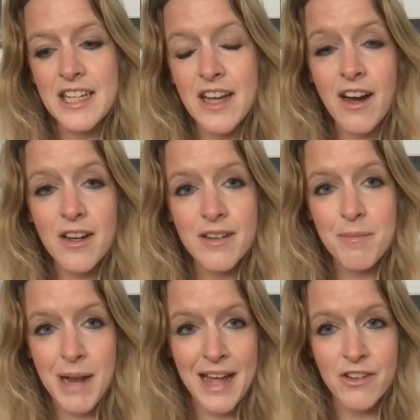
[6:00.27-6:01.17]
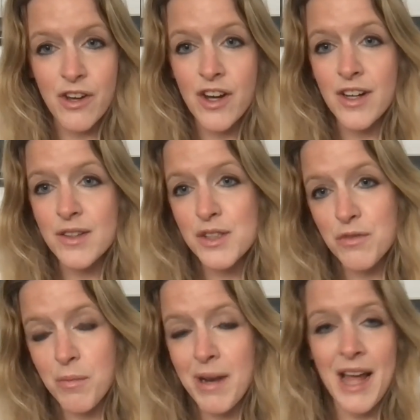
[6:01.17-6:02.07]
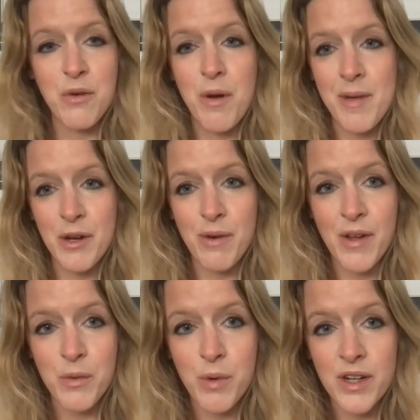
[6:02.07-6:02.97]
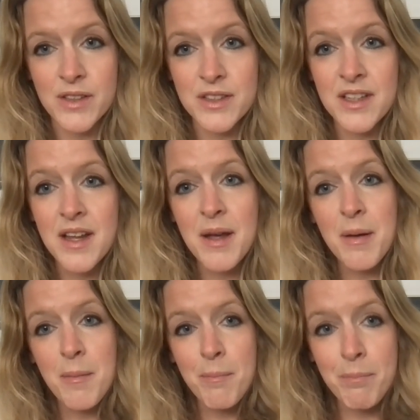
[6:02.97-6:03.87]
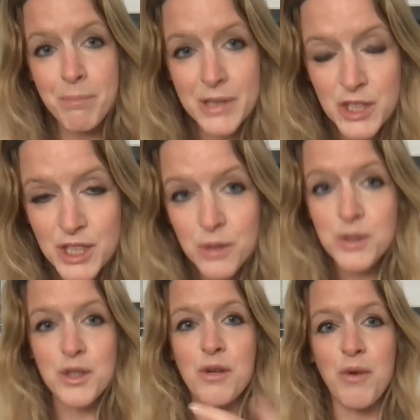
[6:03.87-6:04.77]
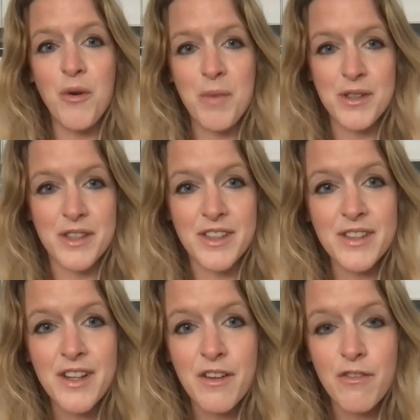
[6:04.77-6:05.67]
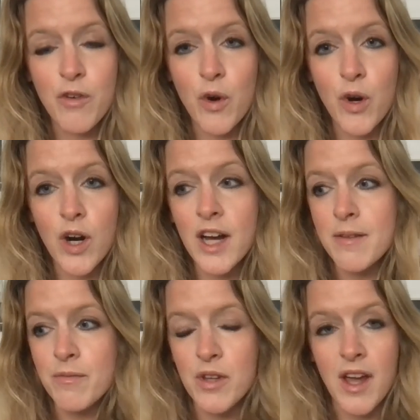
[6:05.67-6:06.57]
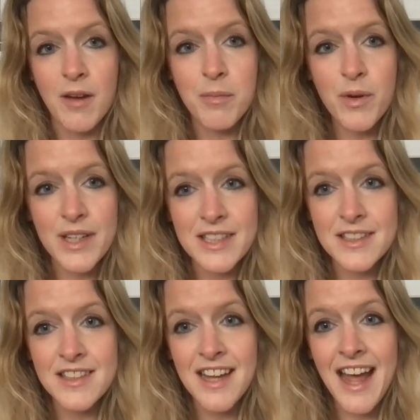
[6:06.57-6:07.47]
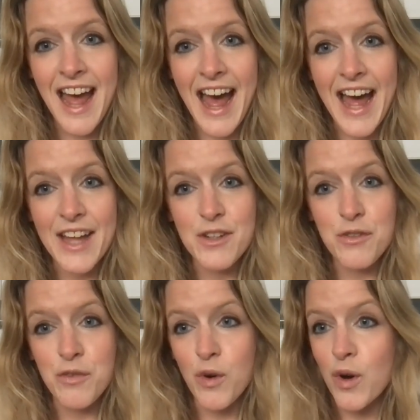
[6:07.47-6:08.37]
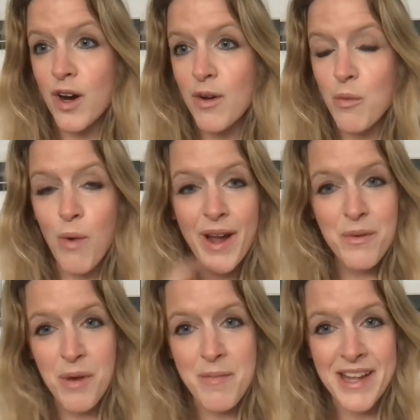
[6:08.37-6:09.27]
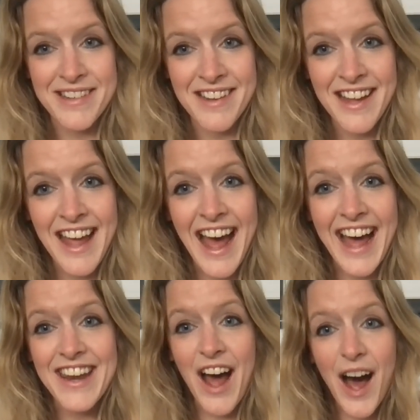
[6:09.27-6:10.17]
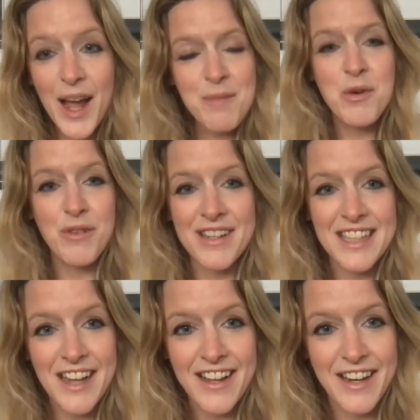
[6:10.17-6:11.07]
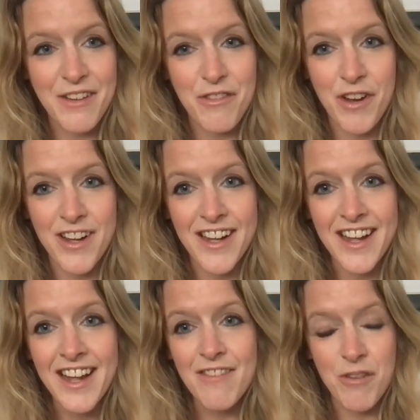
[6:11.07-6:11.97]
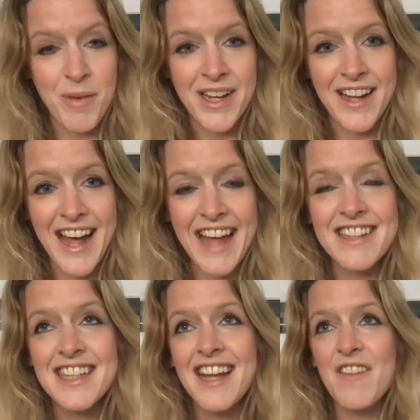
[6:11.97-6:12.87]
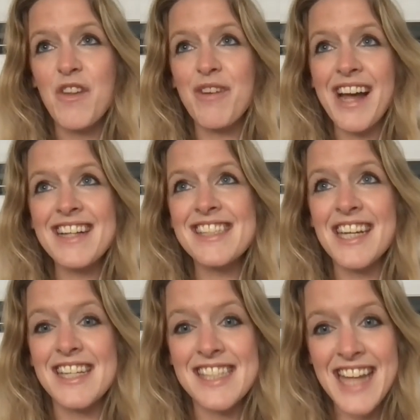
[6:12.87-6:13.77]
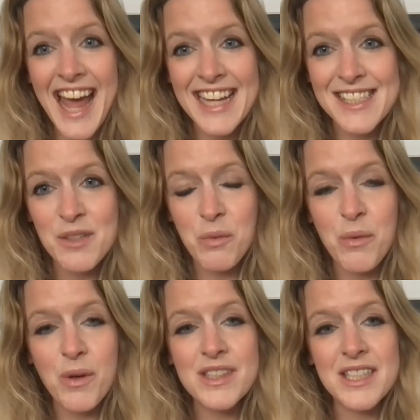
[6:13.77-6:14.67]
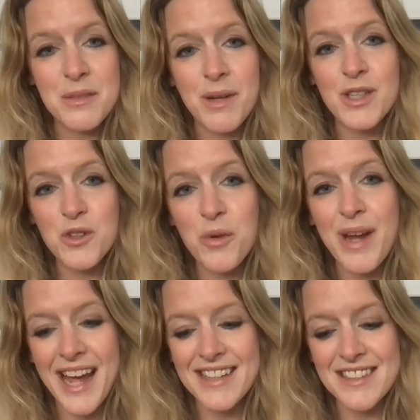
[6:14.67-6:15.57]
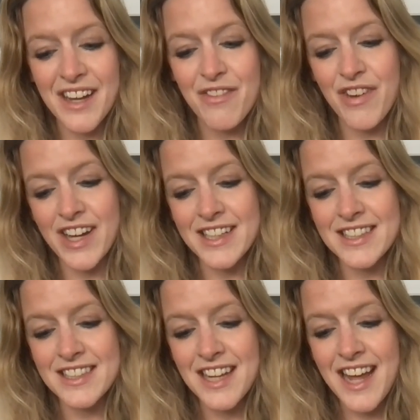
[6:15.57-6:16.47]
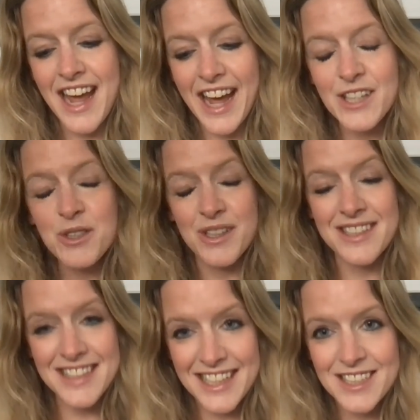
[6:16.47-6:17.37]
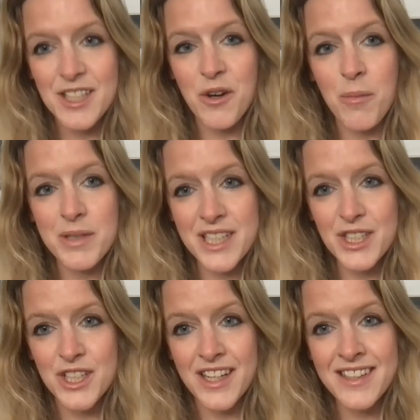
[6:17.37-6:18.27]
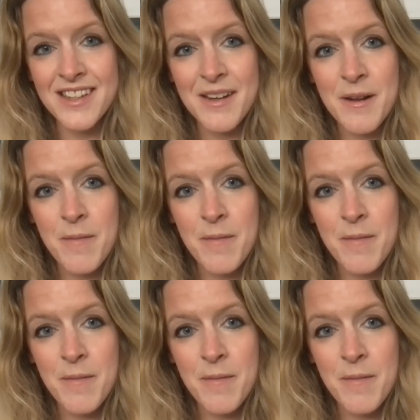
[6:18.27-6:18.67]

young Black girls, for Black women around the world. But she's also a role model for young boys and for white women. And I'm already learning from her. And the reality is, yes, we wanted to make sure we had diverse entrants into the competition